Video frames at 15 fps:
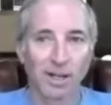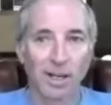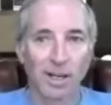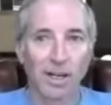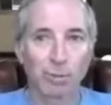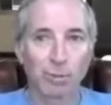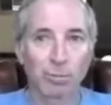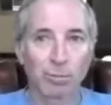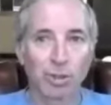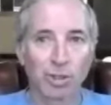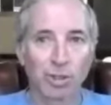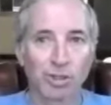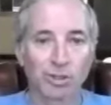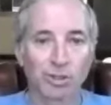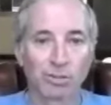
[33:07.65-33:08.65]
I
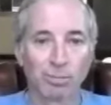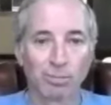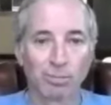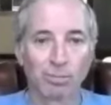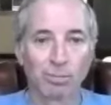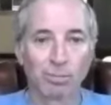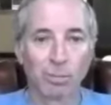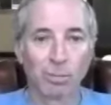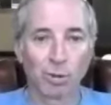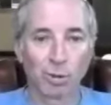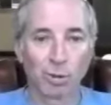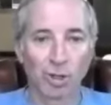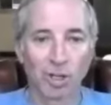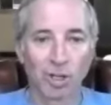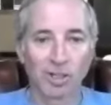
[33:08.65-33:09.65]
pushed
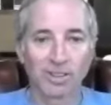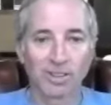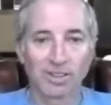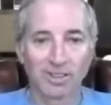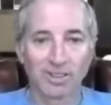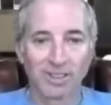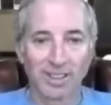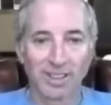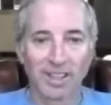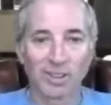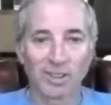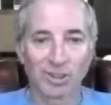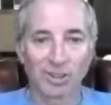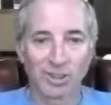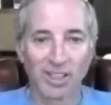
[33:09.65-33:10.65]
more than
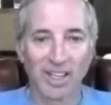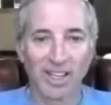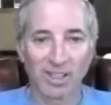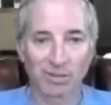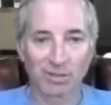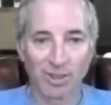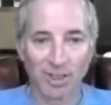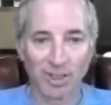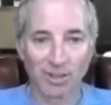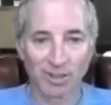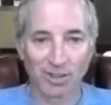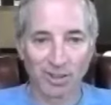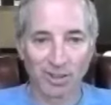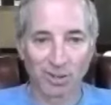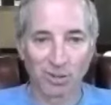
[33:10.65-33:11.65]
I should have
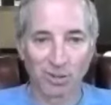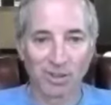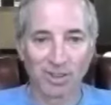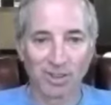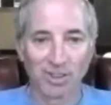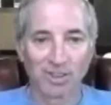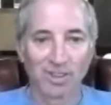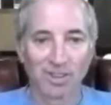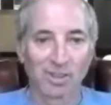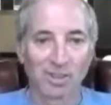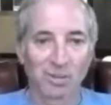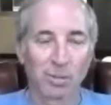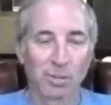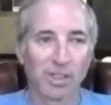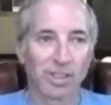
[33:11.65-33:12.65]
on you
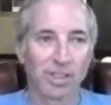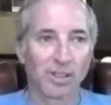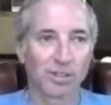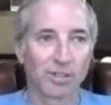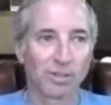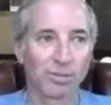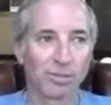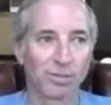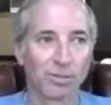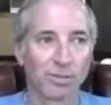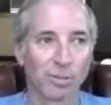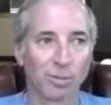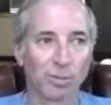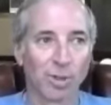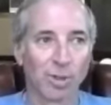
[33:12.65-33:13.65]
because of
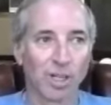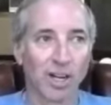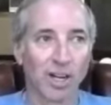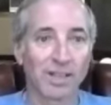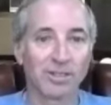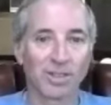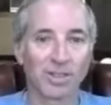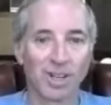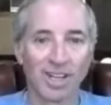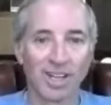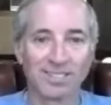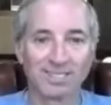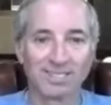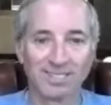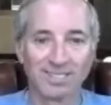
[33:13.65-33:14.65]
what I thought